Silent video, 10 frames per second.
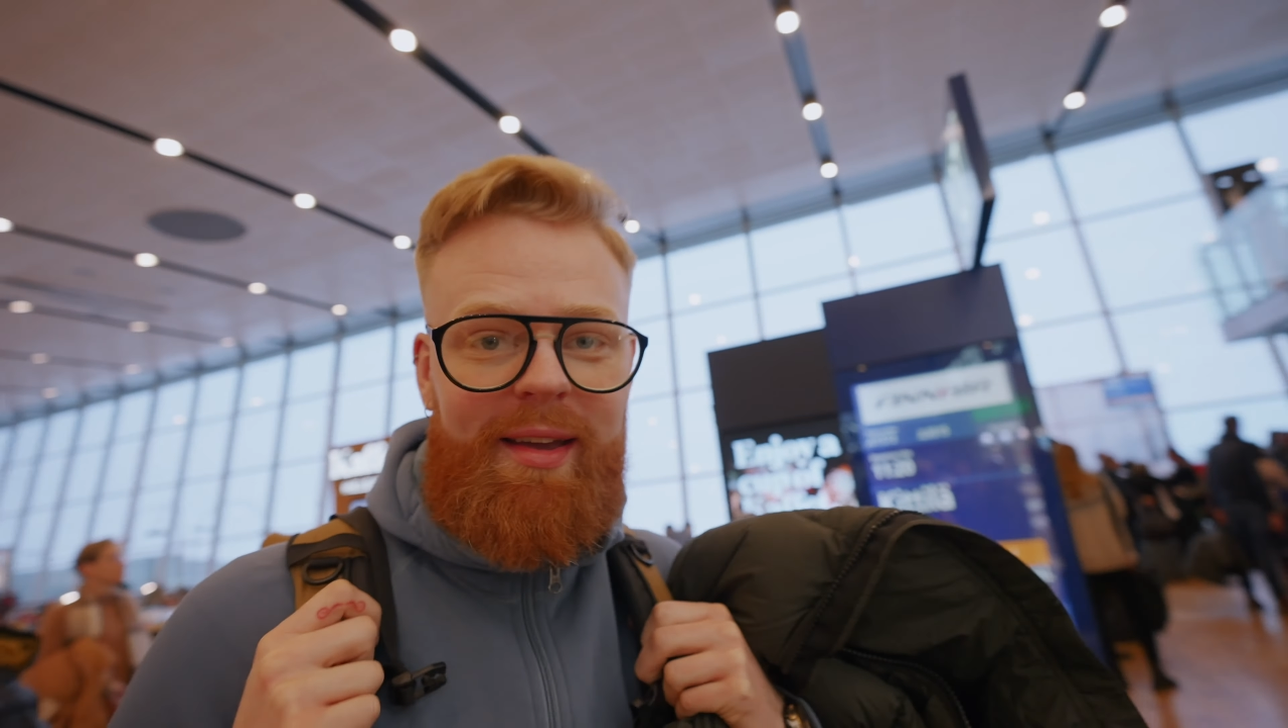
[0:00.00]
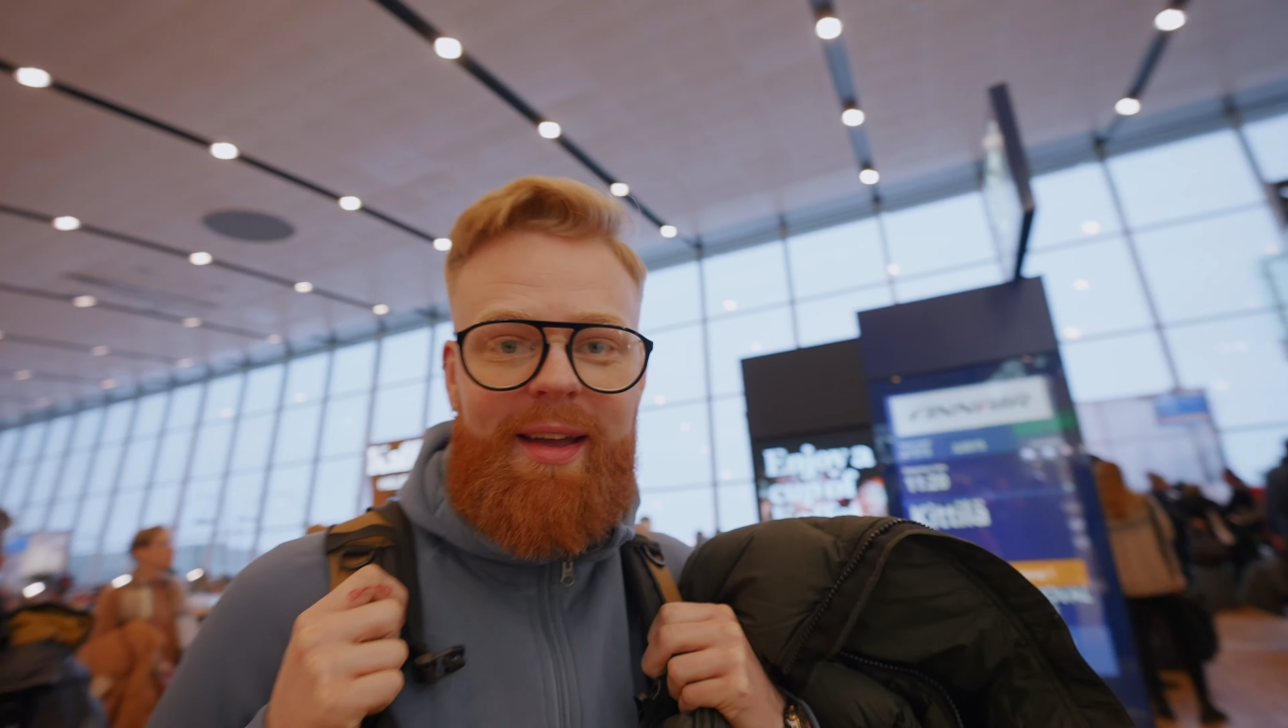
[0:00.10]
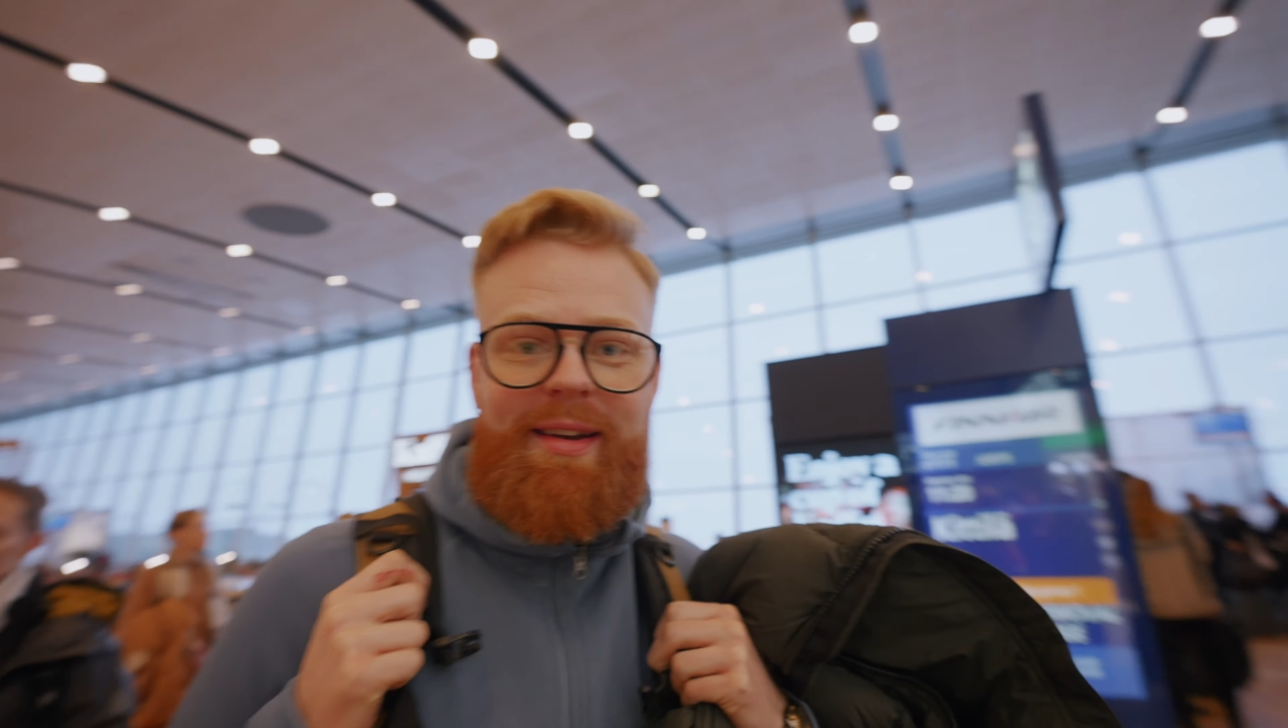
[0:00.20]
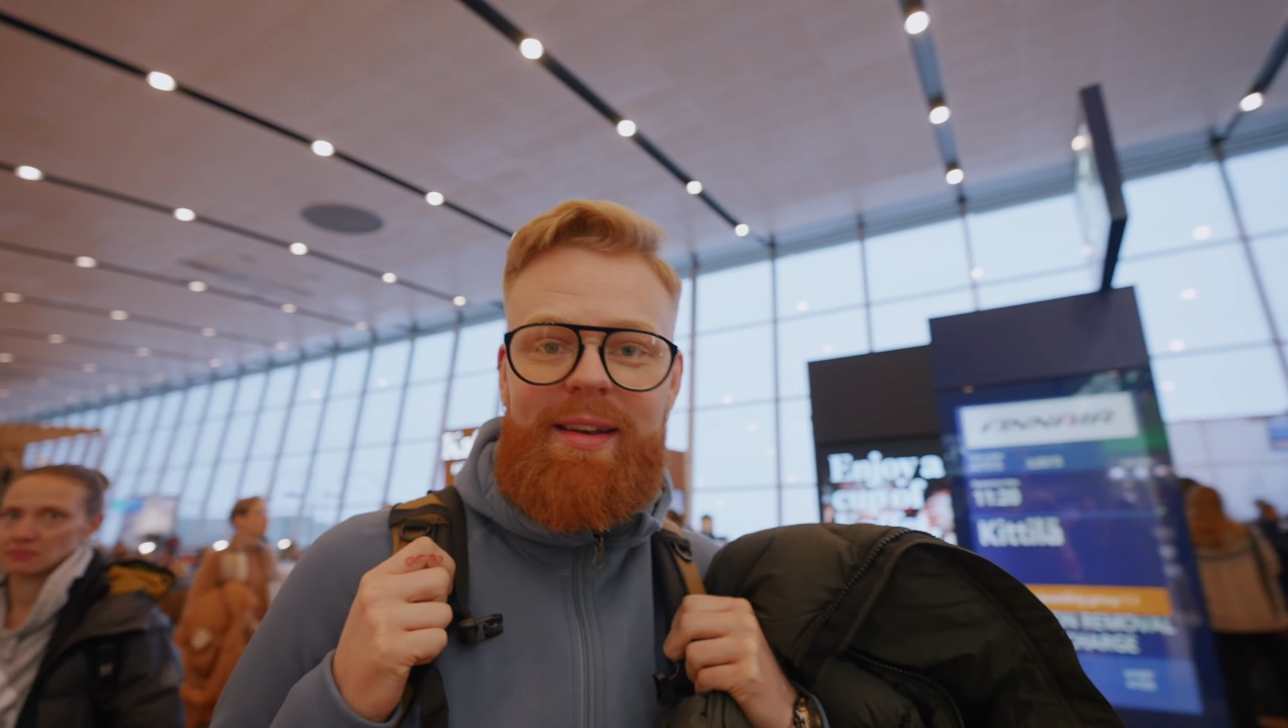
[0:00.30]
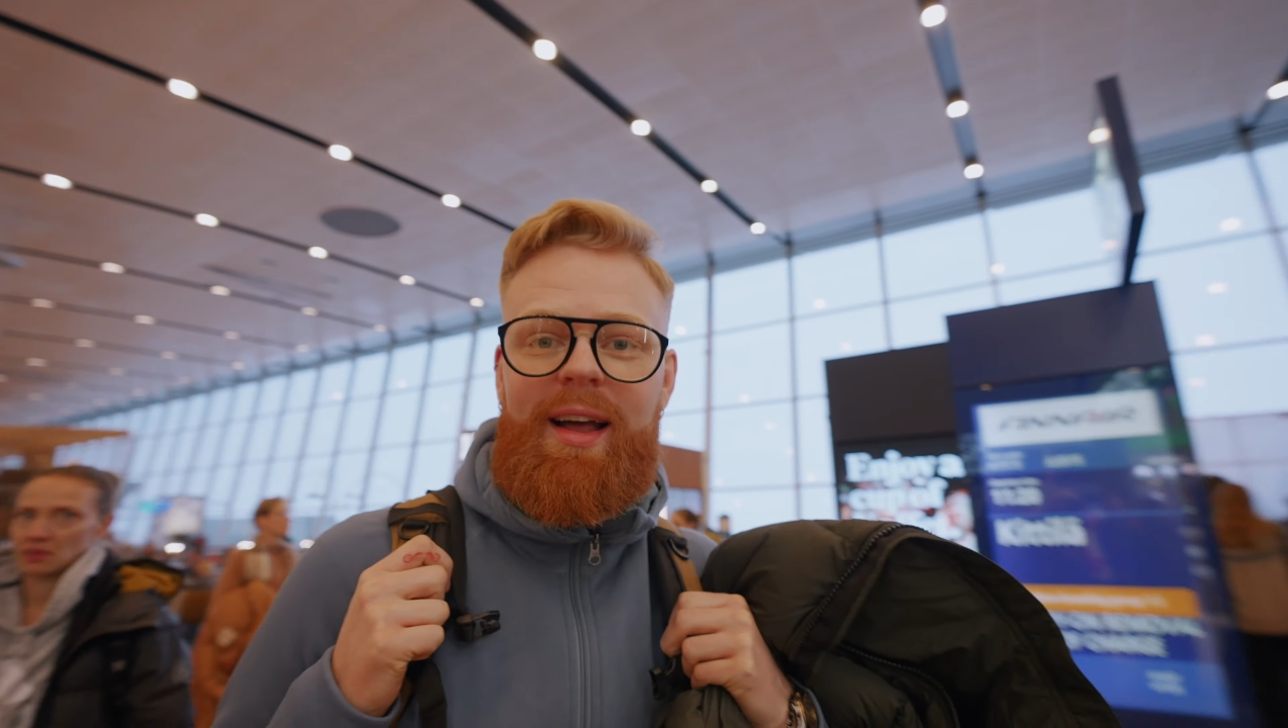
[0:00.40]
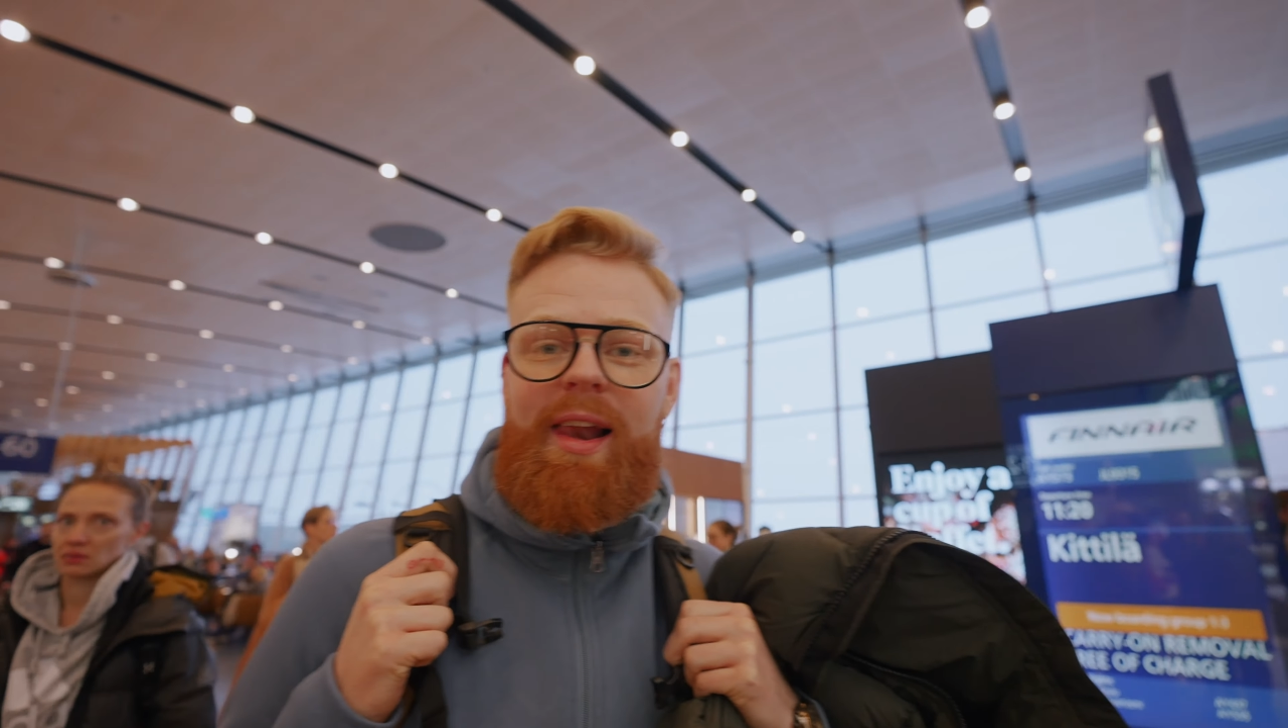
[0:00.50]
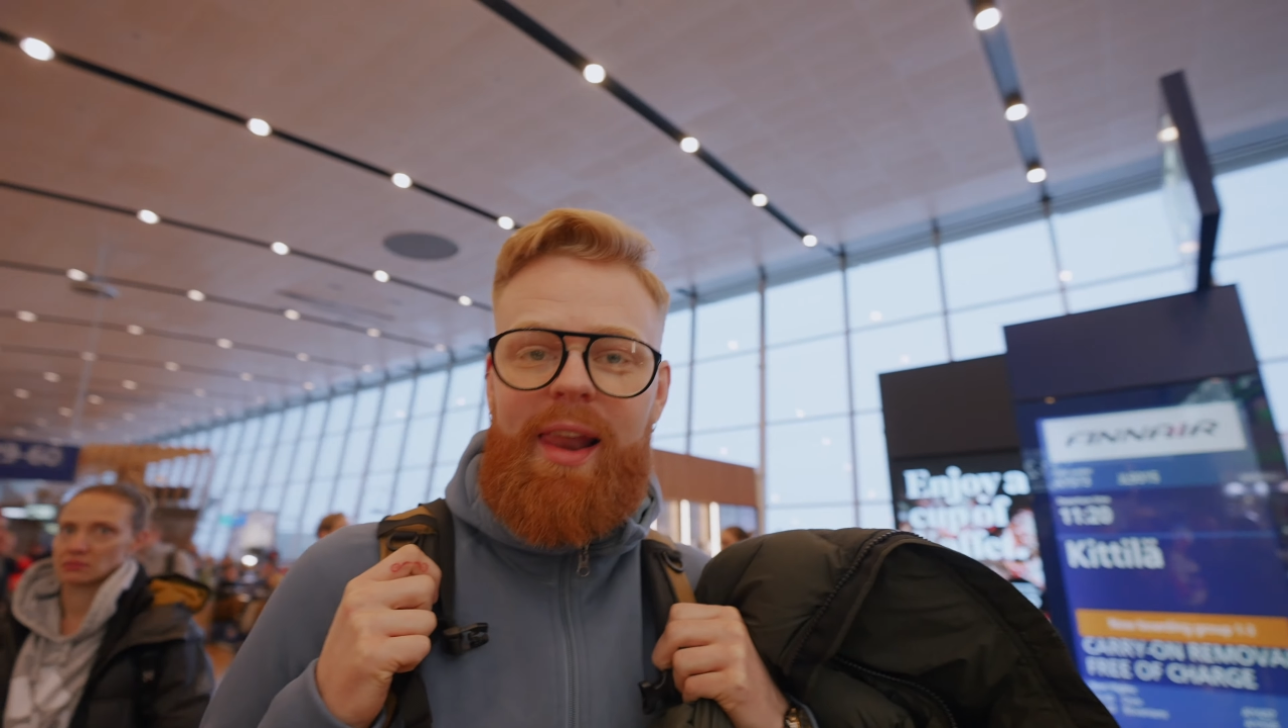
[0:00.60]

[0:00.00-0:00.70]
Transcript: and I